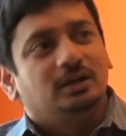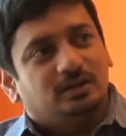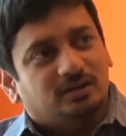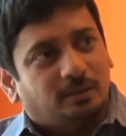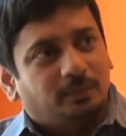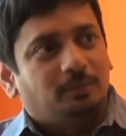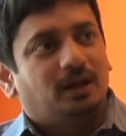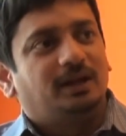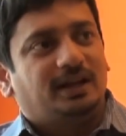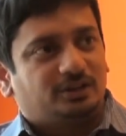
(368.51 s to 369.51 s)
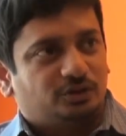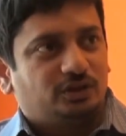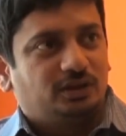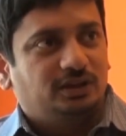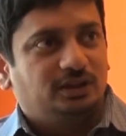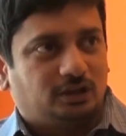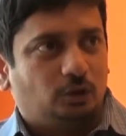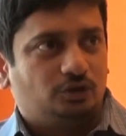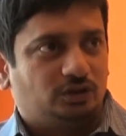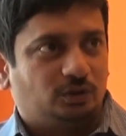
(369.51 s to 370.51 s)
Some people are naturally
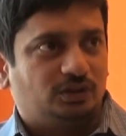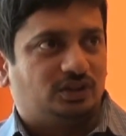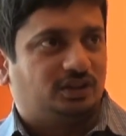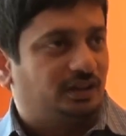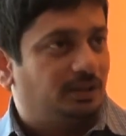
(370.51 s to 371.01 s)
closer to each other.